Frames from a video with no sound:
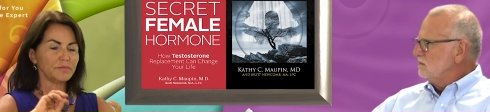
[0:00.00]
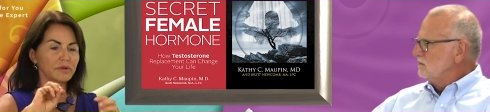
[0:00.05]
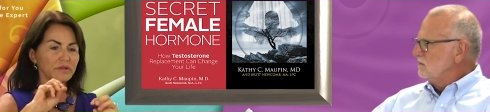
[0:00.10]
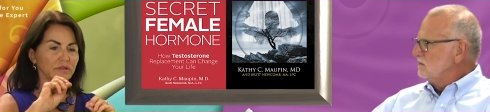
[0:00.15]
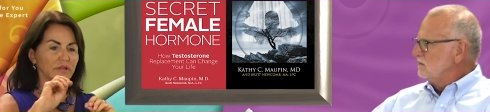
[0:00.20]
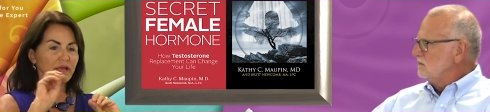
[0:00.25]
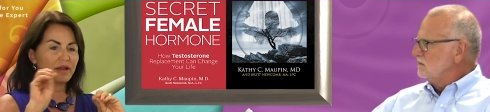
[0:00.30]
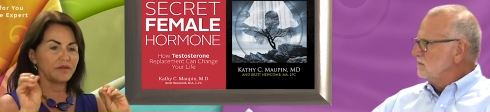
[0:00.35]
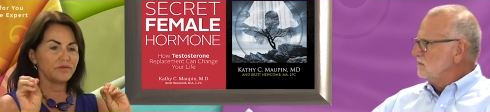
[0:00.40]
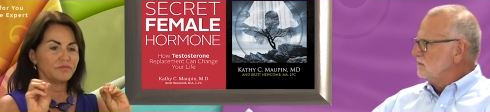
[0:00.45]
Speaker 1: but a
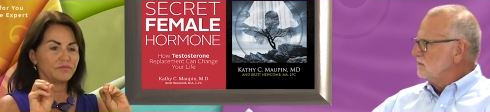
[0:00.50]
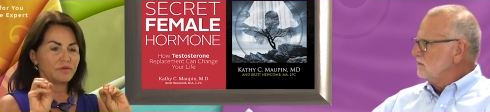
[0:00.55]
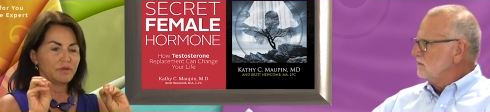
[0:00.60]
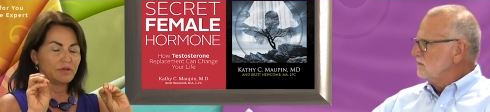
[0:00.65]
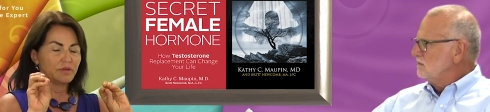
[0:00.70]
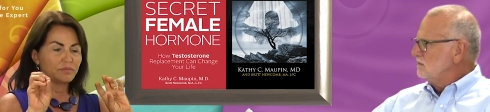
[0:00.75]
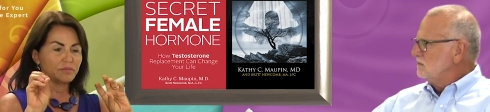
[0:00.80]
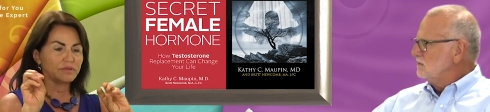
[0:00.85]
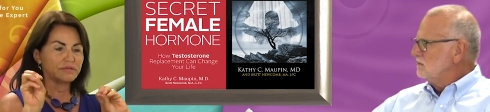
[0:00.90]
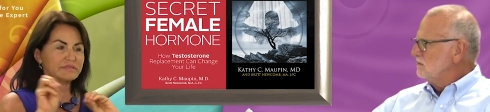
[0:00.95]
lot of
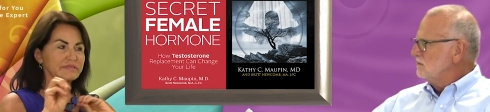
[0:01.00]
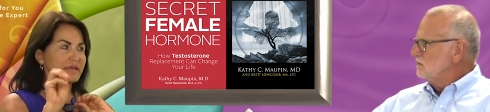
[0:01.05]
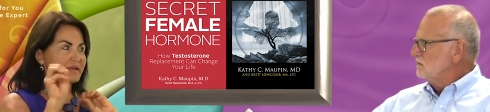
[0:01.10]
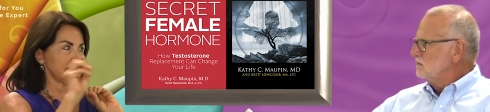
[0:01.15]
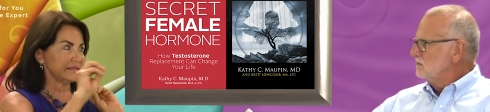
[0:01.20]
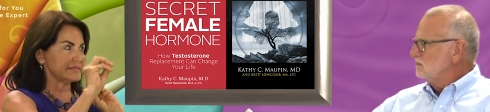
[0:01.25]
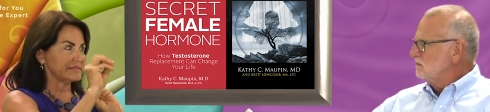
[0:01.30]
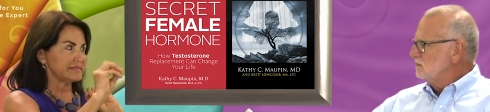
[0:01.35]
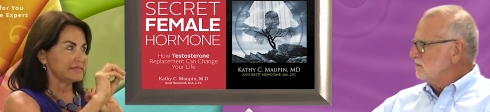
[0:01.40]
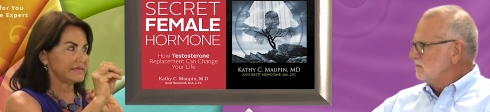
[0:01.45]

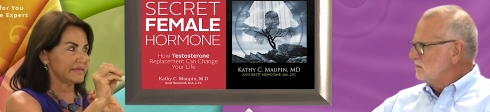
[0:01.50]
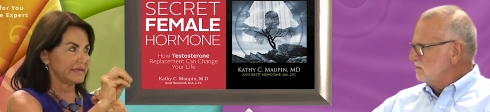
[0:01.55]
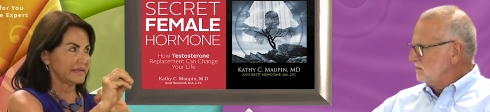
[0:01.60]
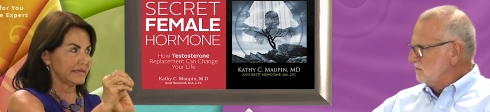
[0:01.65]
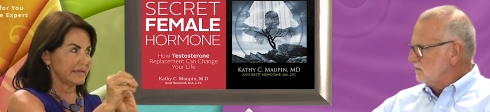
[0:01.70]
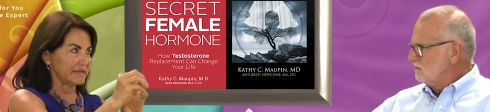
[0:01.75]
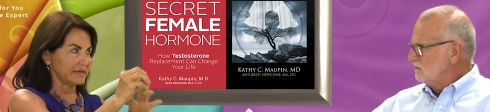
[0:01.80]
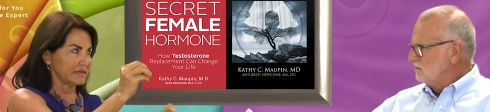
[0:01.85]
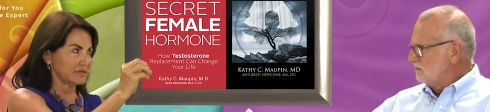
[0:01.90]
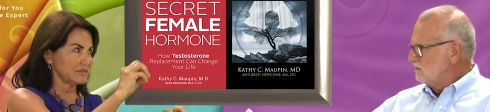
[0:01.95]
placentas
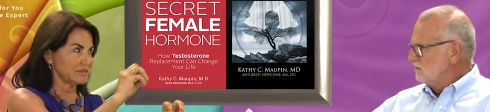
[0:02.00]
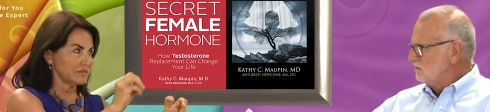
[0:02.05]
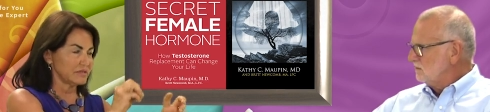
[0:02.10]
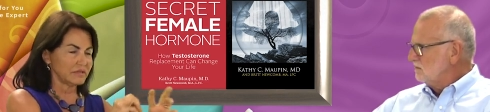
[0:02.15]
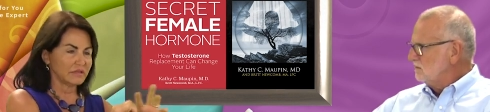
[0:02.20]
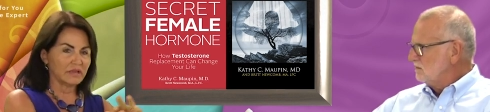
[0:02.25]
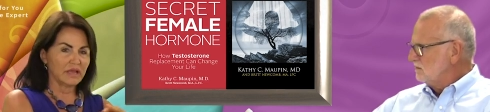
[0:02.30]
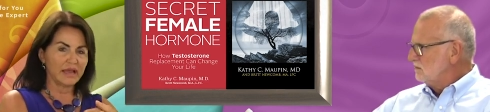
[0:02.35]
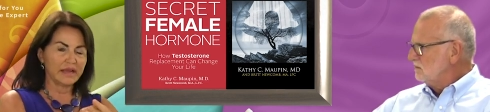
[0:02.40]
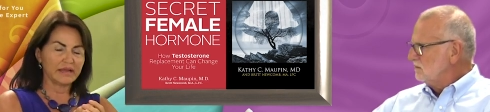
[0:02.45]
digging into
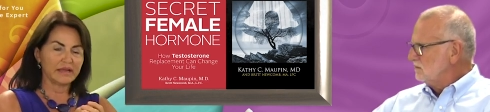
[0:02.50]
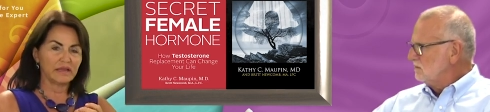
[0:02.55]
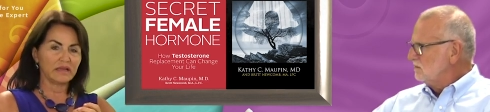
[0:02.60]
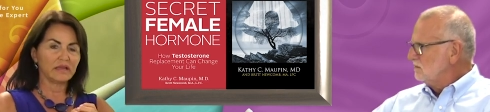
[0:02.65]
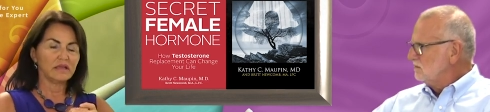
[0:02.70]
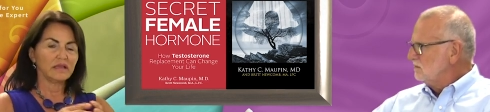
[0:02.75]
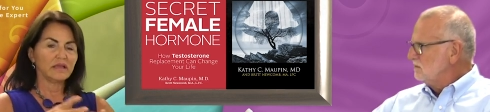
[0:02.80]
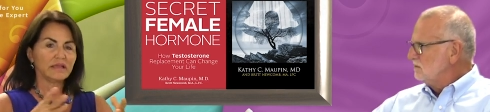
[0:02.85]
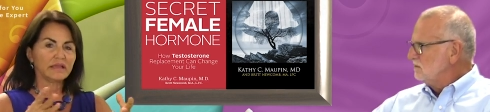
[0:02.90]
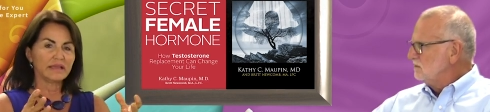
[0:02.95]
the lining
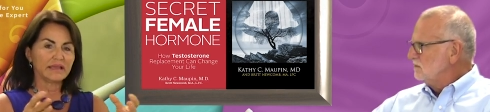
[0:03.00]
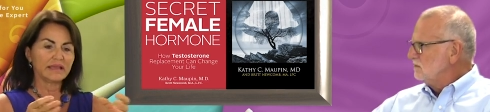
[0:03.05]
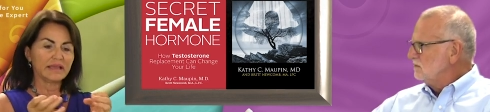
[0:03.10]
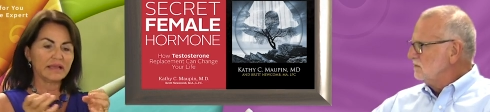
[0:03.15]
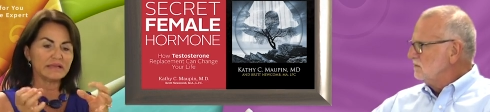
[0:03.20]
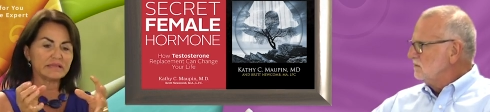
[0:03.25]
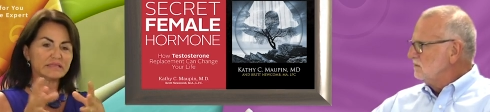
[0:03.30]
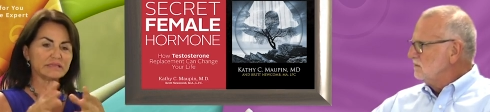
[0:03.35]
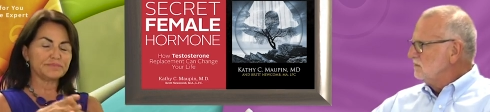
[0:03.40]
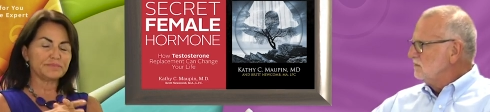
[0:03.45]
can
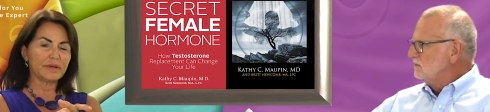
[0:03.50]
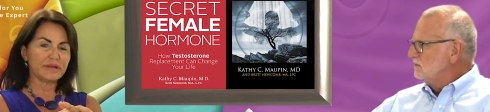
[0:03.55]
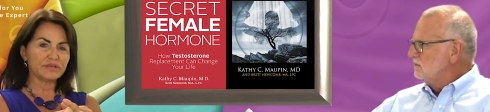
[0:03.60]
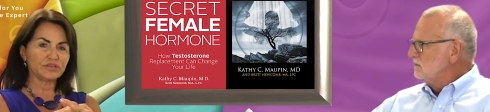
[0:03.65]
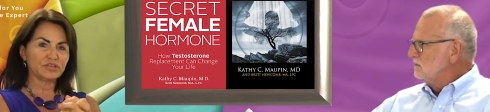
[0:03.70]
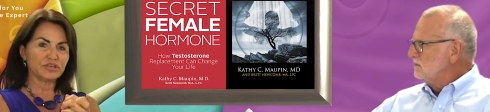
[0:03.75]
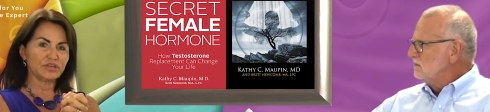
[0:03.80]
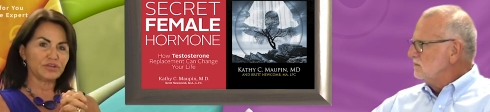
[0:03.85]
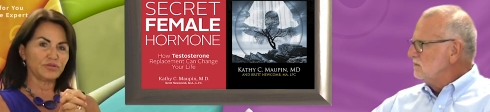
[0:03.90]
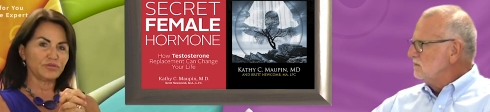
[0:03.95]
get a
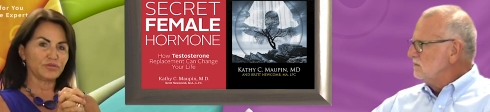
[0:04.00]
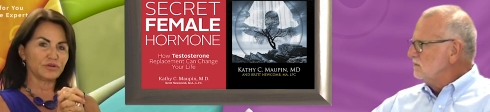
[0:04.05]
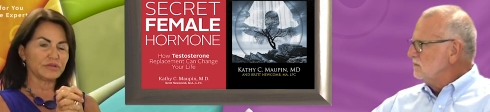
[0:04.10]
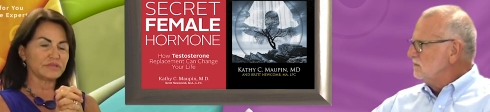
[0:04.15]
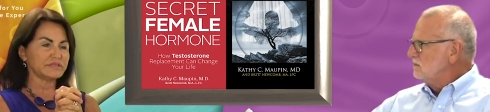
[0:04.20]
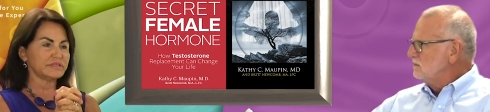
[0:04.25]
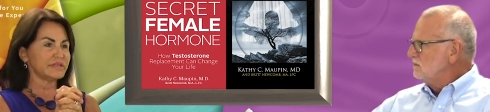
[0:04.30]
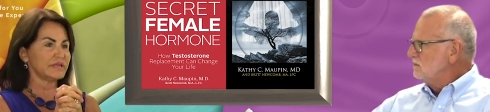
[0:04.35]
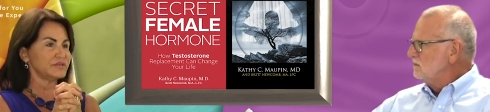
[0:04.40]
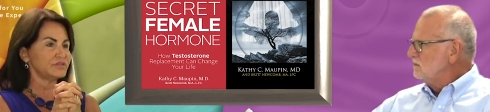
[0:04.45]
spongy
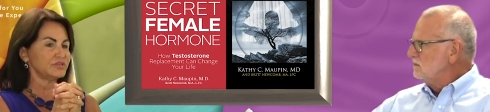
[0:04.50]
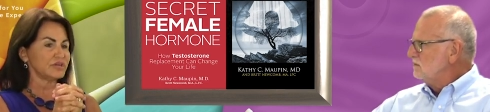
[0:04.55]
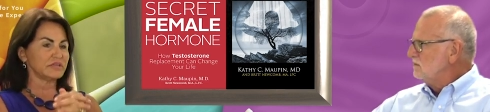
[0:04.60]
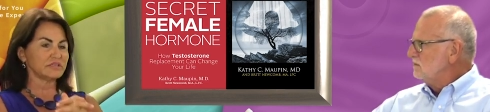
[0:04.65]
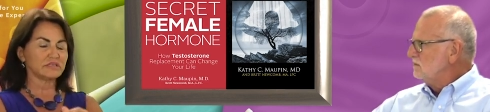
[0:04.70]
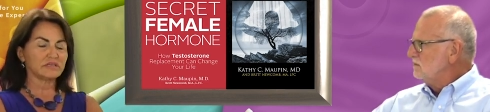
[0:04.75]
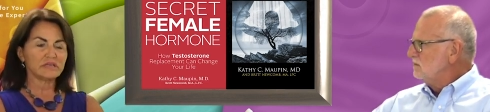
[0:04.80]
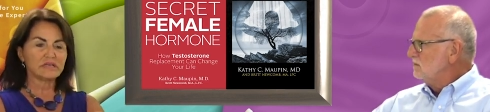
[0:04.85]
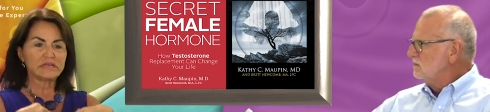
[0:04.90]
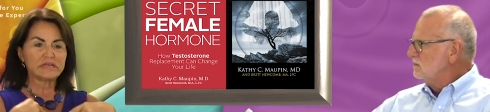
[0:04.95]
uterus that
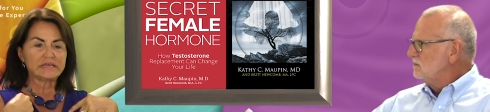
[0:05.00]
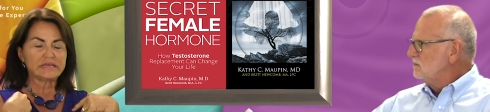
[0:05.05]
just